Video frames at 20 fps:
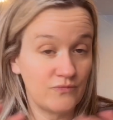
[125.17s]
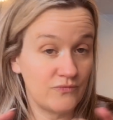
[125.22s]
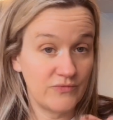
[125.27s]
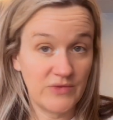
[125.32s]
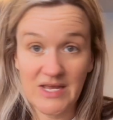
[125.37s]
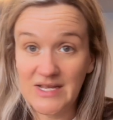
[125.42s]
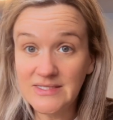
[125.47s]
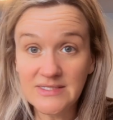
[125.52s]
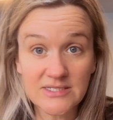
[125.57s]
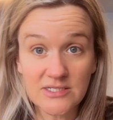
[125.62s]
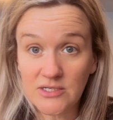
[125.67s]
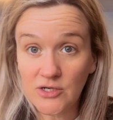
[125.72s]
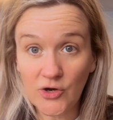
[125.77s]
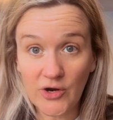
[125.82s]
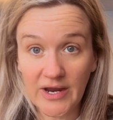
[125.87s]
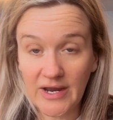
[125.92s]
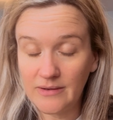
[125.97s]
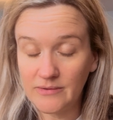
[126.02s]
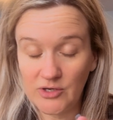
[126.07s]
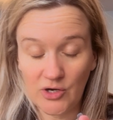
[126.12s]

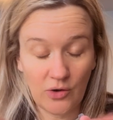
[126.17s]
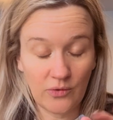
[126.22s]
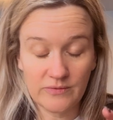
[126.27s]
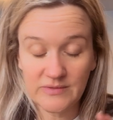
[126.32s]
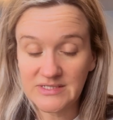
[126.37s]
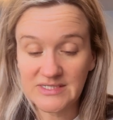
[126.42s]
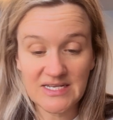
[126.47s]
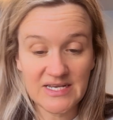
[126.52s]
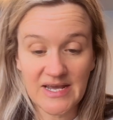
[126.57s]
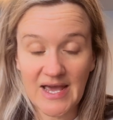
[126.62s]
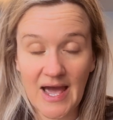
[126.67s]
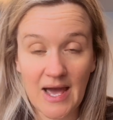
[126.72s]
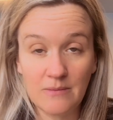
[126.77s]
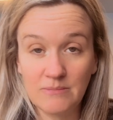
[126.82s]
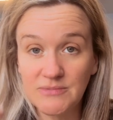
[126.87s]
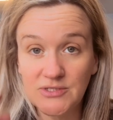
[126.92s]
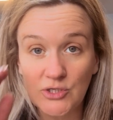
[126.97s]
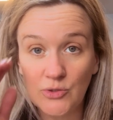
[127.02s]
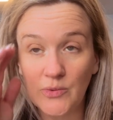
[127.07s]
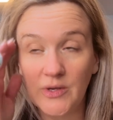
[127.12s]
Instagram,
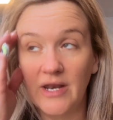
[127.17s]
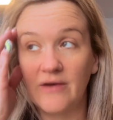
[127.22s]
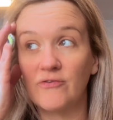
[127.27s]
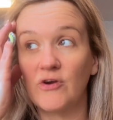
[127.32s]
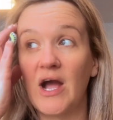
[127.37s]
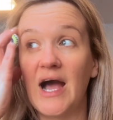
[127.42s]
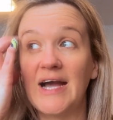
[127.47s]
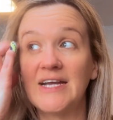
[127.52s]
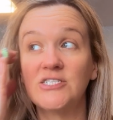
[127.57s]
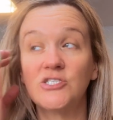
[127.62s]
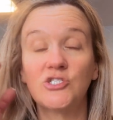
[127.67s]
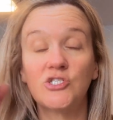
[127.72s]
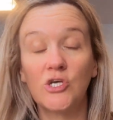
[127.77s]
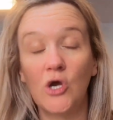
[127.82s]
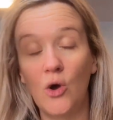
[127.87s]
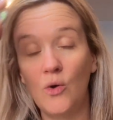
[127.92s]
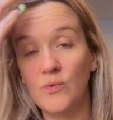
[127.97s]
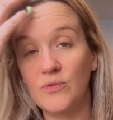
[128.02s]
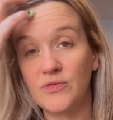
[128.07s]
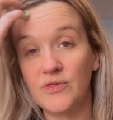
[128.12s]
DMs or whatever. I
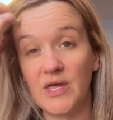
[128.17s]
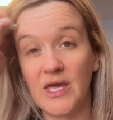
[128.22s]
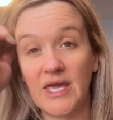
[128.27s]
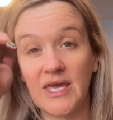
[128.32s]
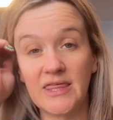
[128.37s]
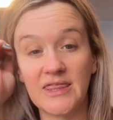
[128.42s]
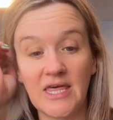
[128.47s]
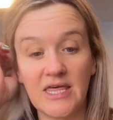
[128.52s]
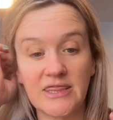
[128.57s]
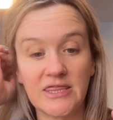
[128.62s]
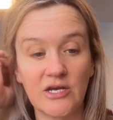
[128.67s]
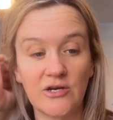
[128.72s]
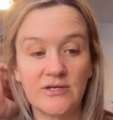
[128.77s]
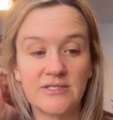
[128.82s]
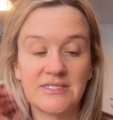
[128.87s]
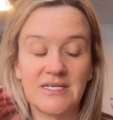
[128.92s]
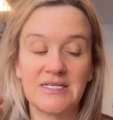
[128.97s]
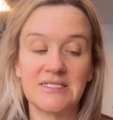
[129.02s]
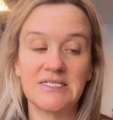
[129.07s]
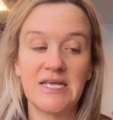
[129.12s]
don't think that there
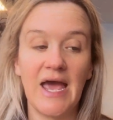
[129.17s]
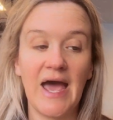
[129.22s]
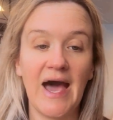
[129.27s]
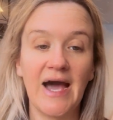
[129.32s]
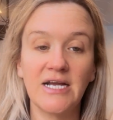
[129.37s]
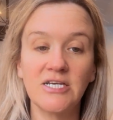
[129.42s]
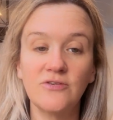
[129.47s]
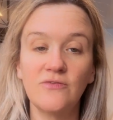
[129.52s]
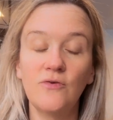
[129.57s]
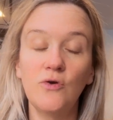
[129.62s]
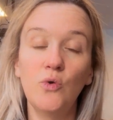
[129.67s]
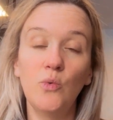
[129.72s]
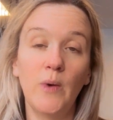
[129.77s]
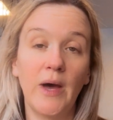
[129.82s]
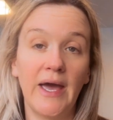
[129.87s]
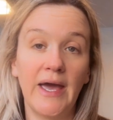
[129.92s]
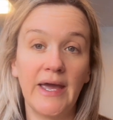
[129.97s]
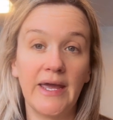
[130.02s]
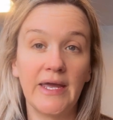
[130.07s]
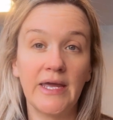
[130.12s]
is a tactful
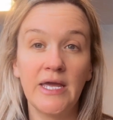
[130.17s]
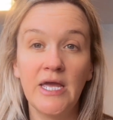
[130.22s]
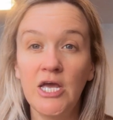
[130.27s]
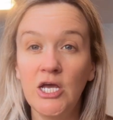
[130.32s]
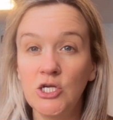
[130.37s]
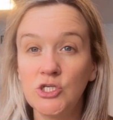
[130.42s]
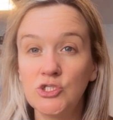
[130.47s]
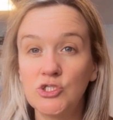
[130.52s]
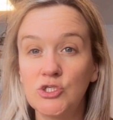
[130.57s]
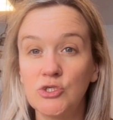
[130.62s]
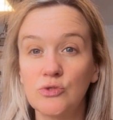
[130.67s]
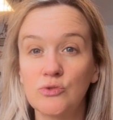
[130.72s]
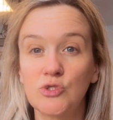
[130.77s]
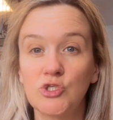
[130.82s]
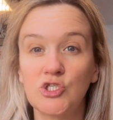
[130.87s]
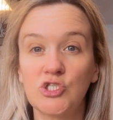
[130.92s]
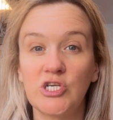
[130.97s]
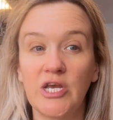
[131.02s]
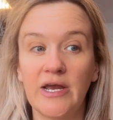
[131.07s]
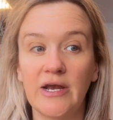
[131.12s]
way to
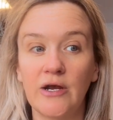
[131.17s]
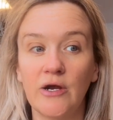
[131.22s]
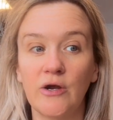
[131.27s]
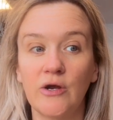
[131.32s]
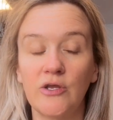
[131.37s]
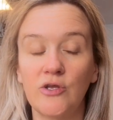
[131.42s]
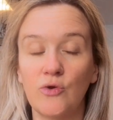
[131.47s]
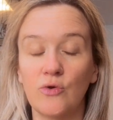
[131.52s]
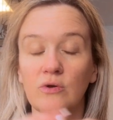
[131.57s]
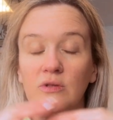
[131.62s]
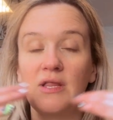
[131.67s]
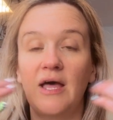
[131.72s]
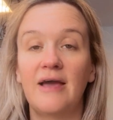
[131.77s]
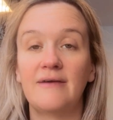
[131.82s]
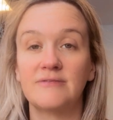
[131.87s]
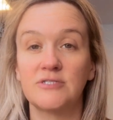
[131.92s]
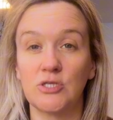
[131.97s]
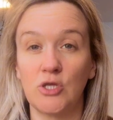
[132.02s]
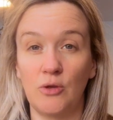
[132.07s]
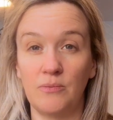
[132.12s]
share your
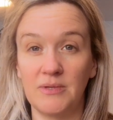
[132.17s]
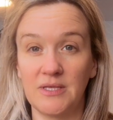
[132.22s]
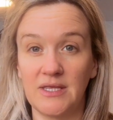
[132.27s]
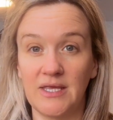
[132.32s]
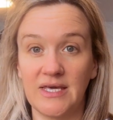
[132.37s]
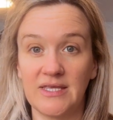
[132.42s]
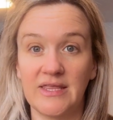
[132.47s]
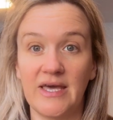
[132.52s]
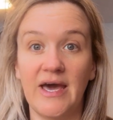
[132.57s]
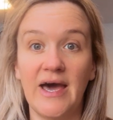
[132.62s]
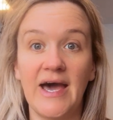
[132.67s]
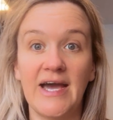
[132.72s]
lives globally like that.